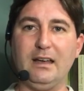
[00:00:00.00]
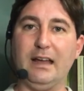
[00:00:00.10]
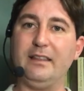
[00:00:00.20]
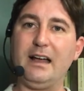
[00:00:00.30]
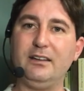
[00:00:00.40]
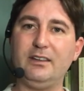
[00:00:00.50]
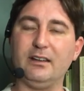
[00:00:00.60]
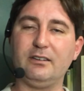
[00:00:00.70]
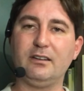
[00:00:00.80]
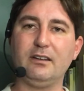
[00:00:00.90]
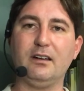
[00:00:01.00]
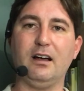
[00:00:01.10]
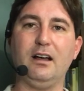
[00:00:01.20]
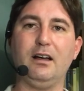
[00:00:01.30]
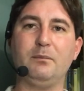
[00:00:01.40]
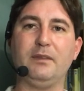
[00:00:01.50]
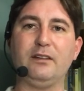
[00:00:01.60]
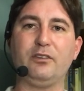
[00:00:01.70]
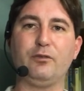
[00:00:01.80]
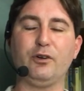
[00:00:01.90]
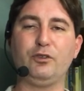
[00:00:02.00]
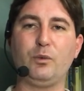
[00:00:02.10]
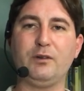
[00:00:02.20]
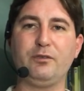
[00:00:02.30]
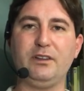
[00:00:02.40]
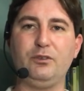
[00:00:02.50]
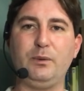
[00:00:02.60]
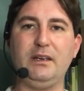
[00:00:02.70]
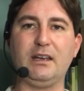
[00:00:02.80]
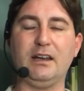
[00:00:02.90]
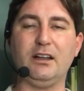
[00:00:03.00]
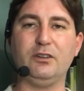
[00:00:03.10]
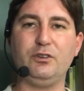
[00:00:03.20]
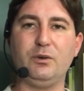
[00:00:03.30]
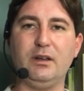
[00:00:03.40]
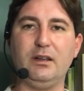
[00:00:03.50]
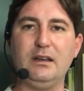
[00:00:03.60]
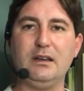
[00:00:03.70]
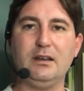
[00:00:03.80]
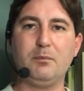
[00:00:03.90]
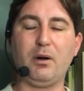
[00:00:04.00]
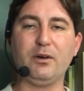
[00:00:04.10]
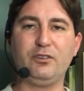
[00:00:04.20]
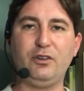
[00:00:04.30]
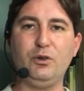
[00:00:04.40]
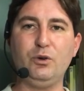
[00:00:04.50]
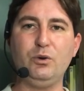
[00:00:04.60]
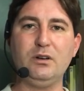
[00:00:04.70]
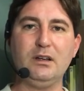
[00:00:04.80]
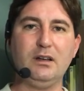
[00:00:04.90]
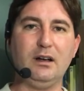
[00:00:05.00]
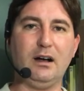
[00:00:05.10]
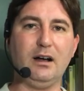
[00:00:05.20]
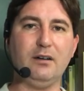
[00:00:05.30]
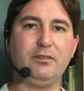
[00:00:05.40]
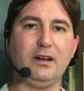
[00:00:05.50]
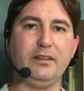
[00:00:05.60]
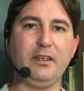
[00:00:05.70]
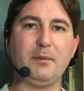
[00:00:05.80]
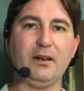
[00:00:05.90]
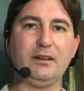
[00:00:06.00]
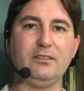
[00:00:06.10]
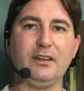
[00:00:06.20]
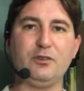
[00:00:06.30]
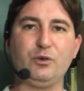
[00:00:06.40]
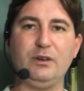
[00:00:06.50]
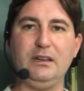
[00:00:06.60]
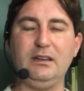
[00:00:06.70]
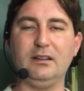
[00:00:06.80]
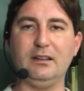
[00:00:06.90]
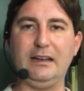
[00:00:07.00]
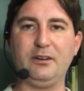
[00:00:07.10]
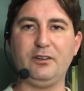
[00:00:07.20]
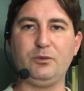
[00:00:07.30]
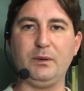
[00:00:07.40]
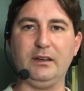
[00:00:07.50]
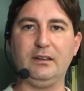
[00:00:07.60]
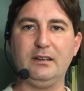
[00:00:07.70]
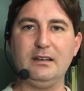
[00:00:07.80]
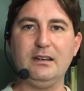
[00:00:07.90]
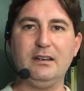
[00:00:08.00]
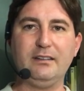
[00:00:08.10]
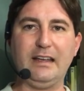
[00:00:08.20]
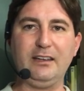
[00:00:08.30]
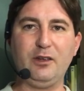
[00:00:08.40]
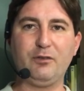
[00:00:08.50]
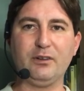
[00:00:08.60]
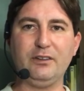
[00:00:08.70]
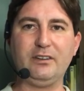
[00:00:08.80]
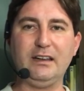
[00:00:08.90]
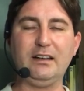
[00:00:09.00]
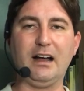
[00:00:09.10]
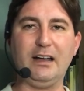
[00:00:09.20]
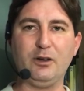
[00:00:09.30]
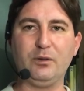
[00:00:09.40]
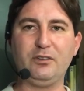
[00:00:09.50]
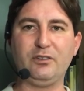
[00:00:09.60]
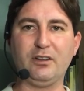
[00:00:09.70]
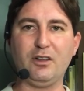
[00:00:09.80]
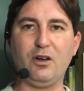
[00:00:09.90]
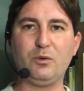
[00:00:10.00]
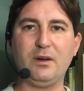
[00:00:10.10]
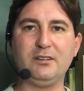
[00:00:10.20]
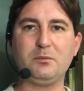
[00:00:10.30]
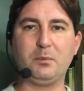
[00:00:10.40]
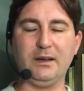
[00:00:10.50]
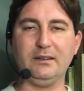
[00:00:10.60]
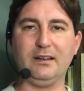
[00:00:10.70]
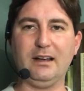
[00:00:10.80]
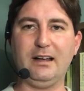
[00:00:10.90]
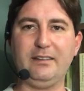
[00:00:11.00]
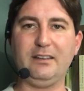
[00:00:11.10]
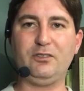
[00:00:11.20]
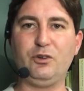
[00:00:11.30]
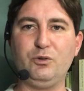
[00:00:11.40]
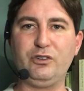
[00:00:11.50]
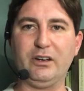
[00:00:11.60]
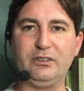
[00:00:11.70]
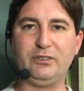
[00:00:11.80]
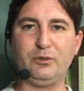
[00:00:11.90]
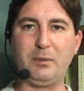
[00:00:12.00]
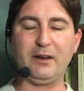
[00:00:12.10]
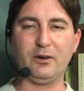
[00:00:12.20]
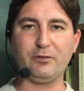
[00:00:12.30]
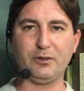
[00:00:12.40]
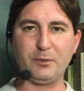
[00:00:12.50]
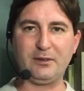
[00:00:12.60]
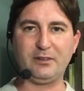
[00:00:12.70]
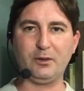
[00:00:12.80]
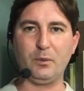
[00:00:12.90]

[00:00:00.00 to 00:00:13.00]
And that is it. Um, that's the first one for this week, and I'll do a part two of uh, the American Century later this week. Thank you for listening. I know this is a long one, but uh, I think two chunks is better for the rest of